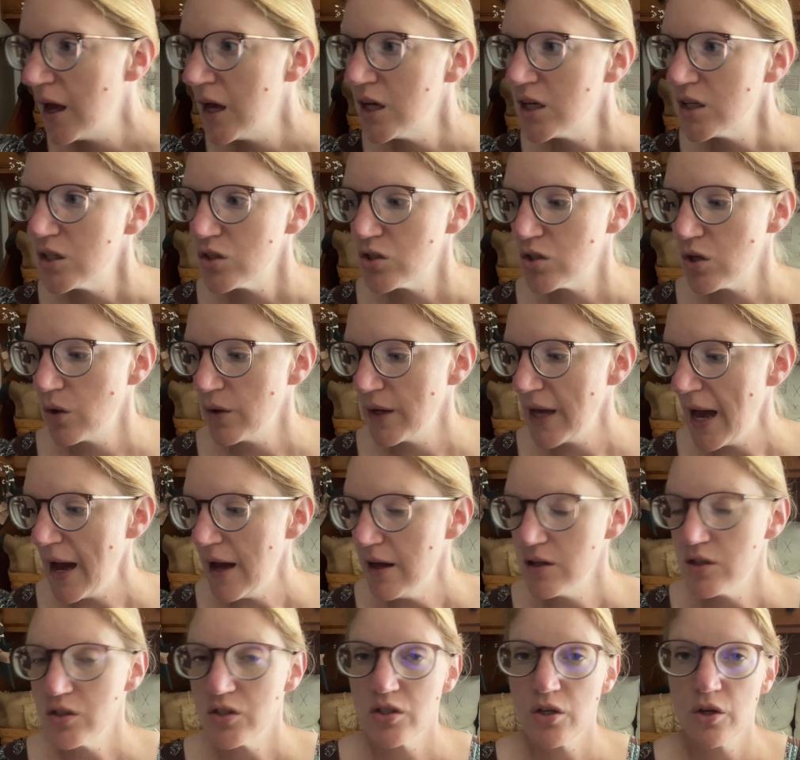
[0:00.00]
So yeah,
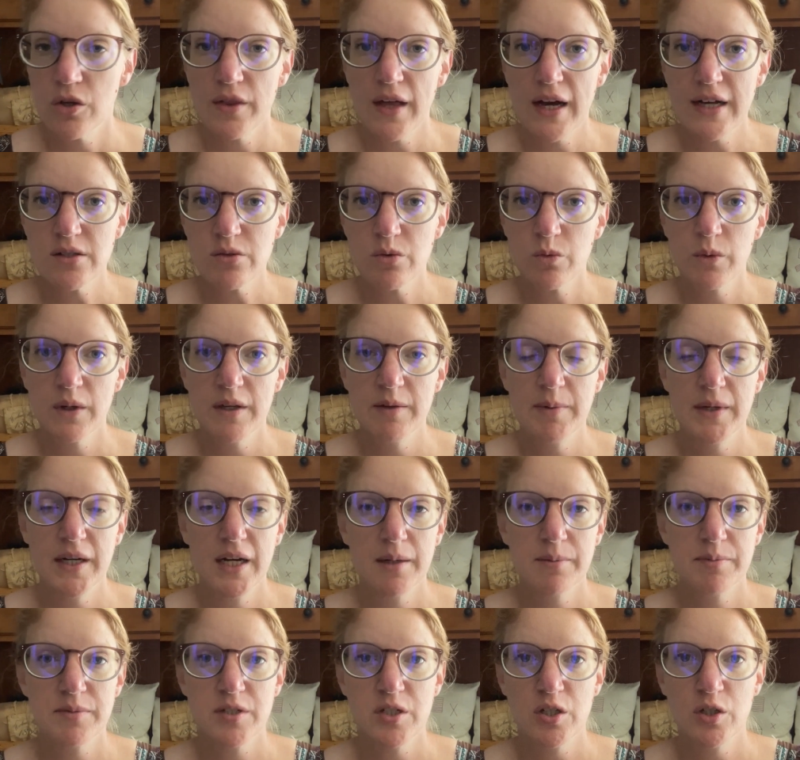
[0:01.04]
so that's what we've been
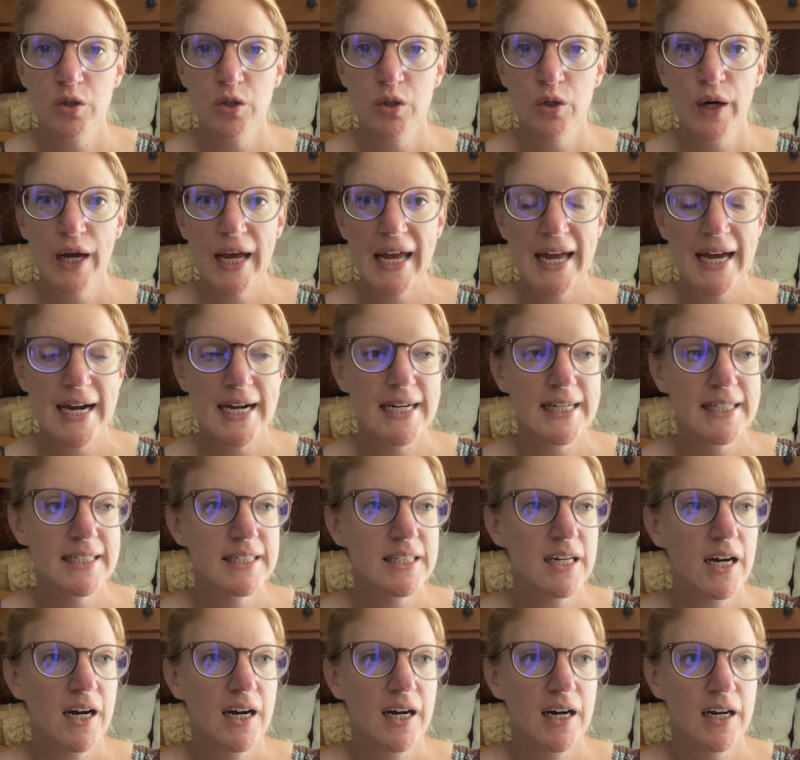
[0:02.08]
up to, and
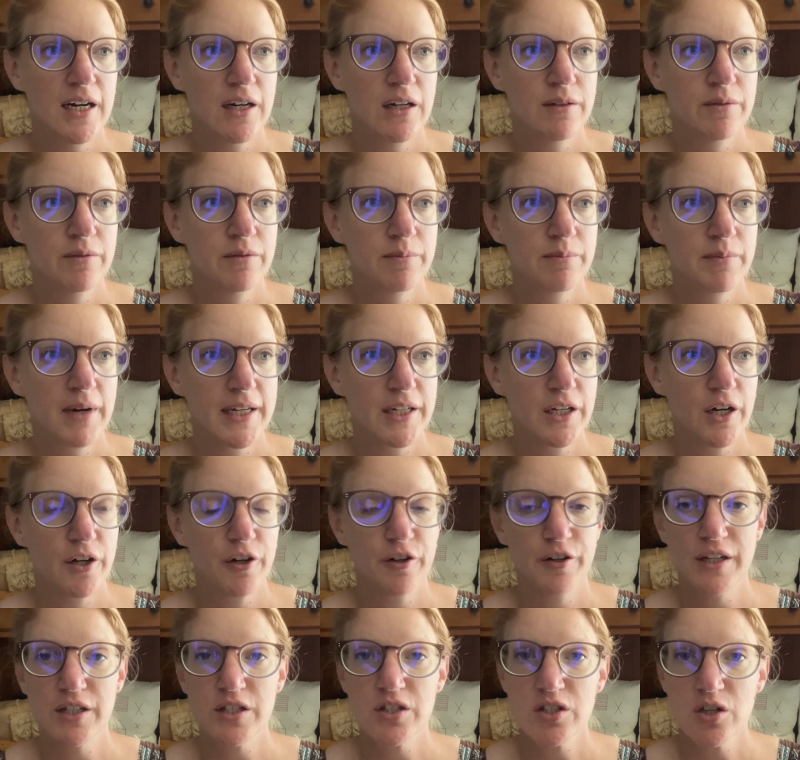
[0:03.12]
my daughter
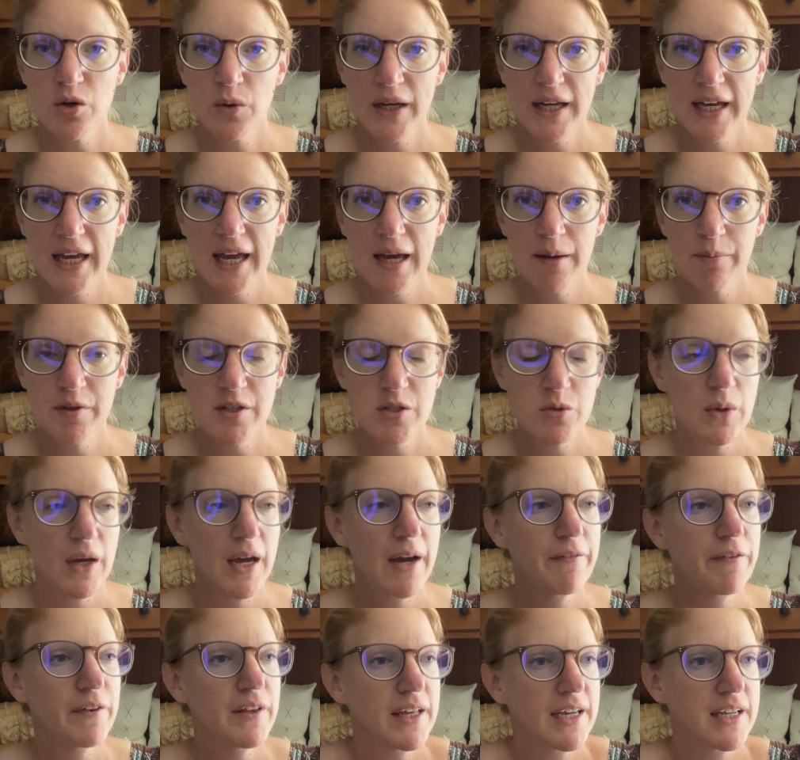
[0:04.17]
did sewing camp this week. I
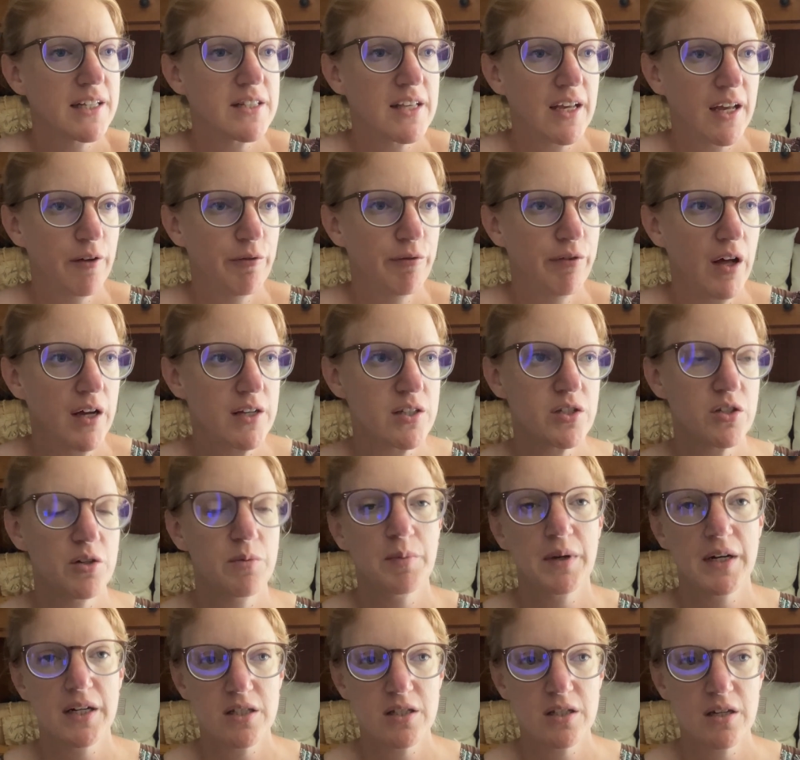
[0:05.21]
feel like it's like a Flosstube,
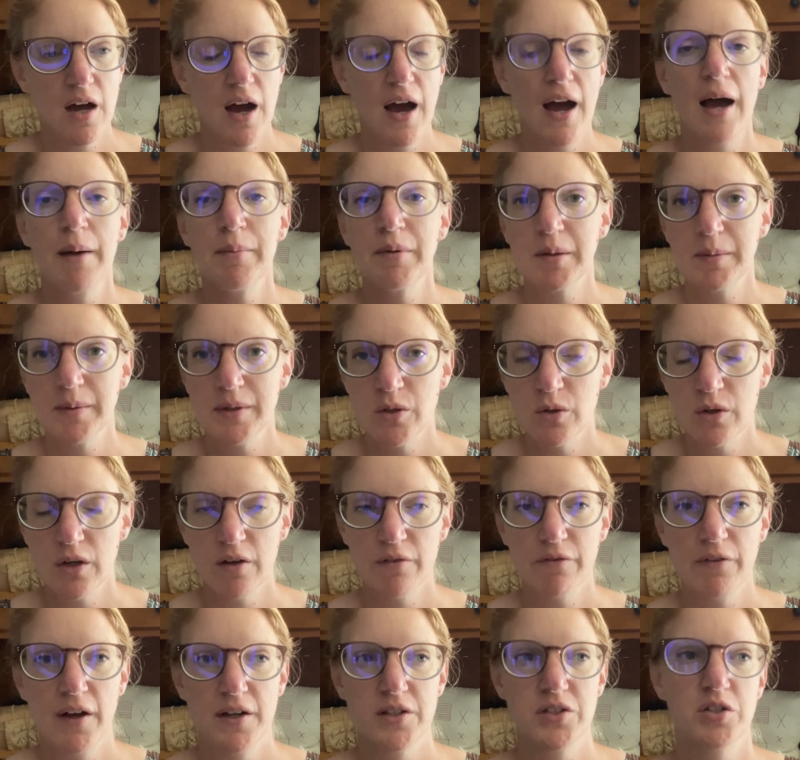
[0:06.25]
but it's not. I'm going to be doing a
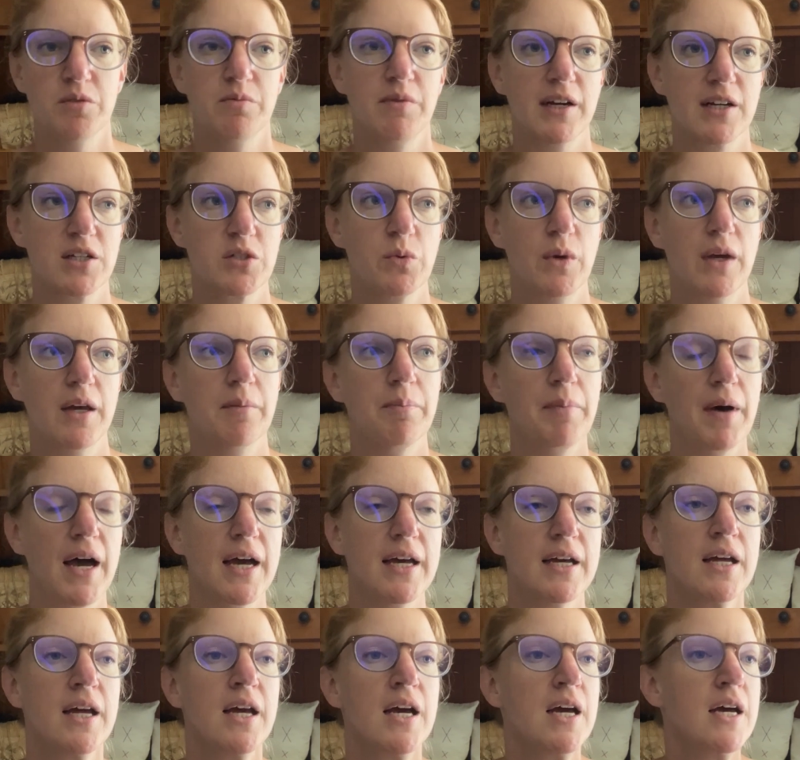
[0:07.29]
Flosstube next week,
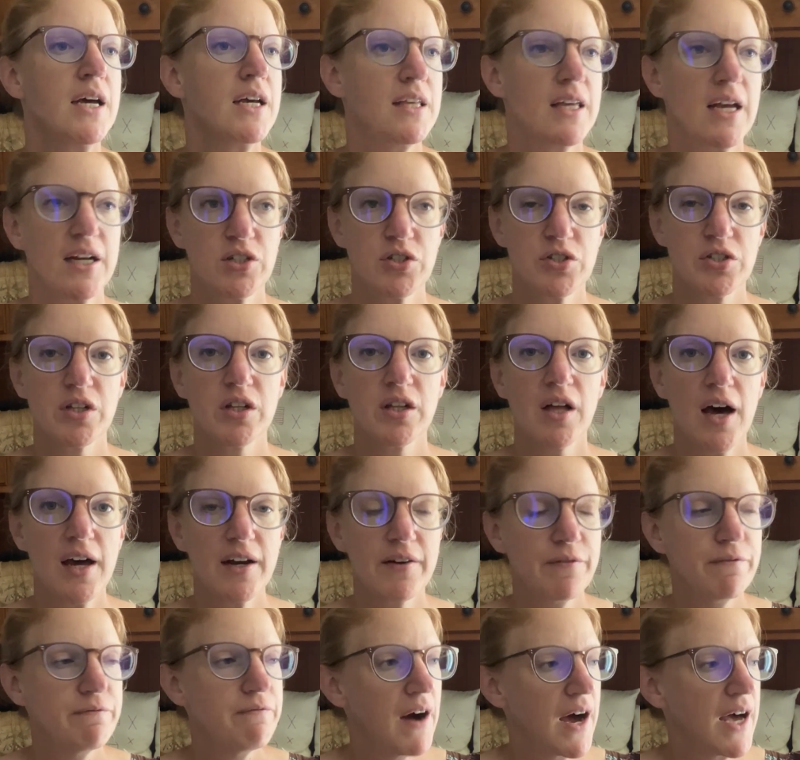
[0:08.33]
but yeah, just a lot
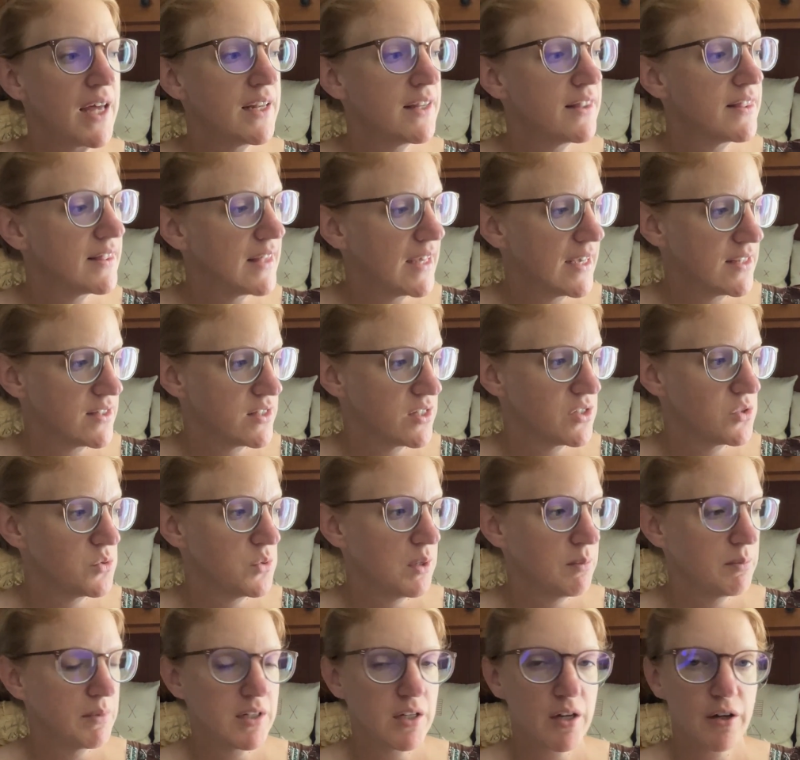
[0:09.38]
of fun things this
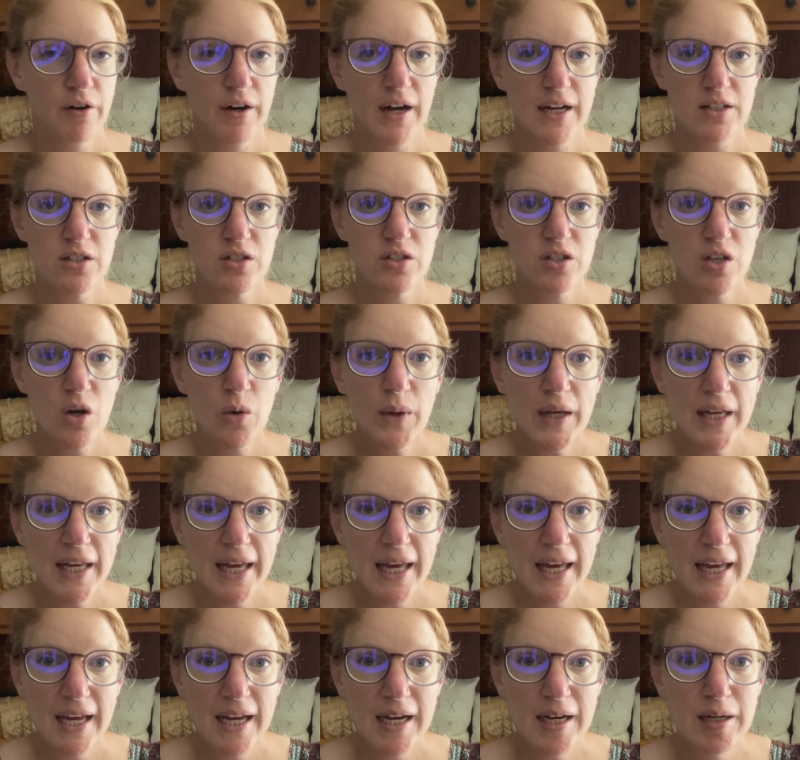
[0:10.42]
week. My daughter had sewing
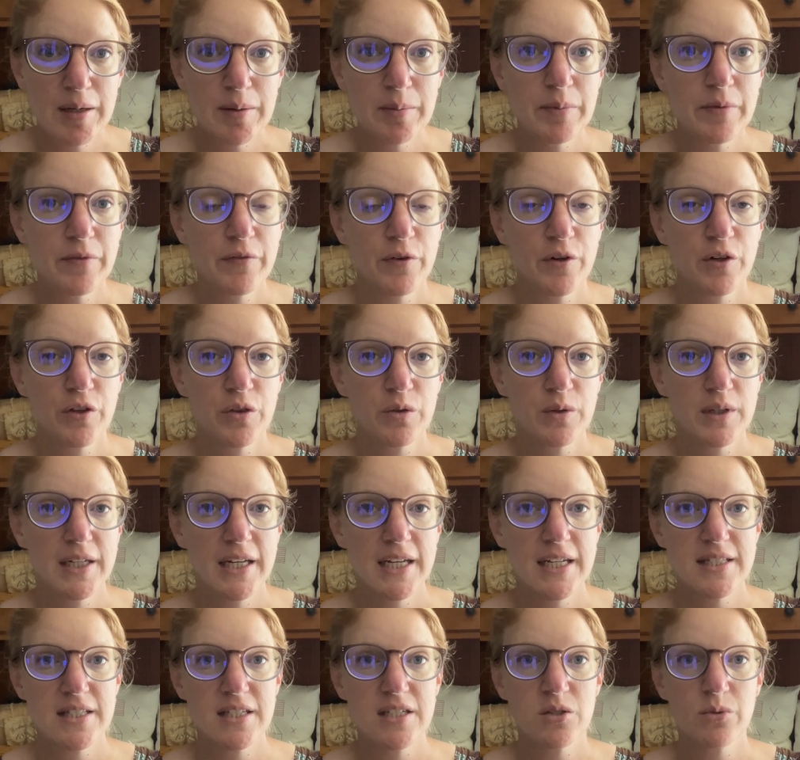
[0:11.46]
camp for 3
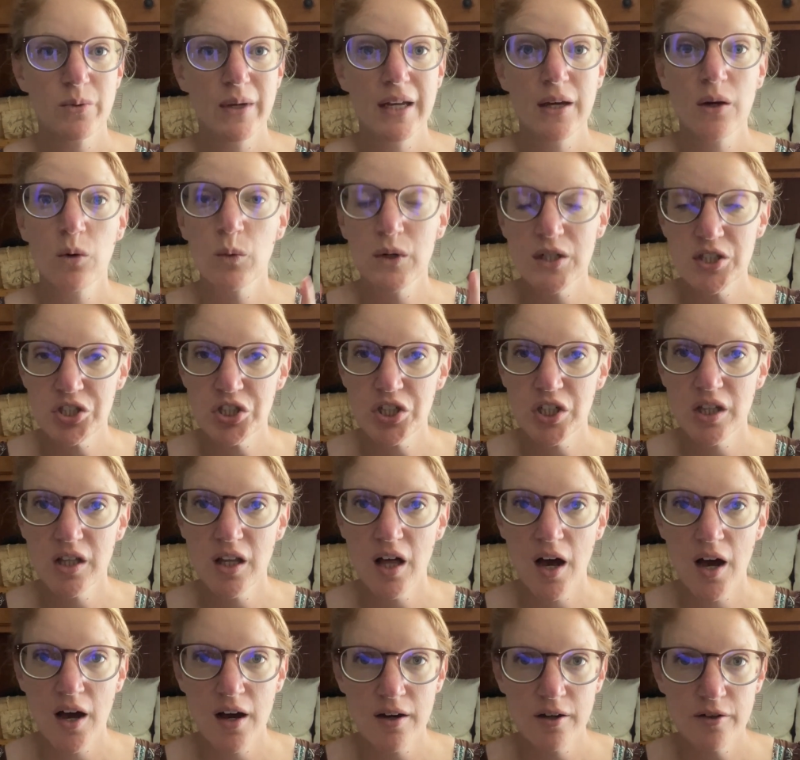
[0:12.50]
days this week, which she
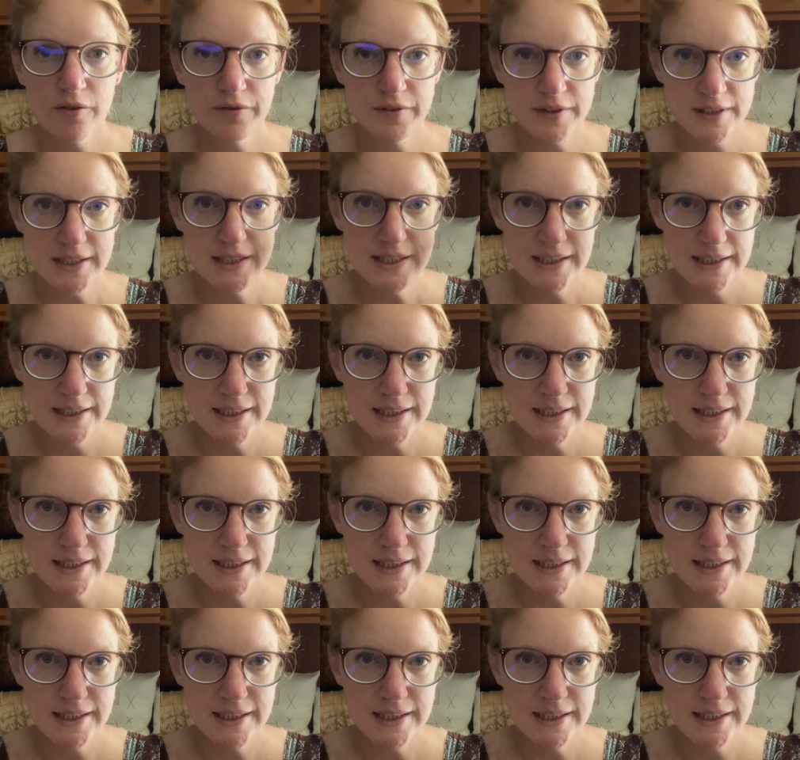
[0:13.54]
loved.